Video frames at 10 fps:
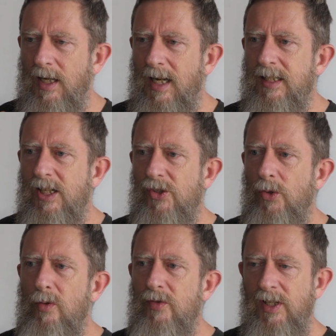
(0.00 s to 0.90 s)
and
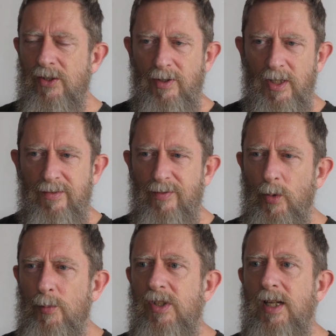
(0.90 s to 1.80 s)
dissolves and
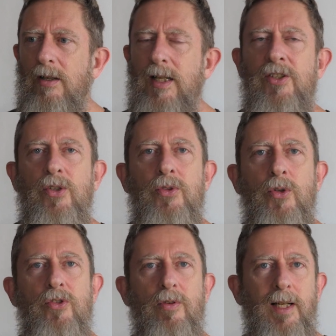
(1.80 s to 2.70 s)
transforms there into
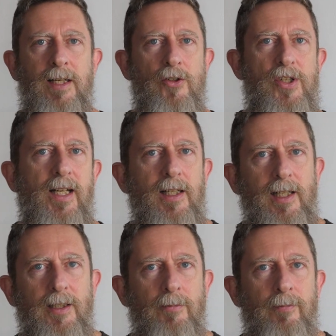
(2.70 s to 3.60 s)
neutral energy again.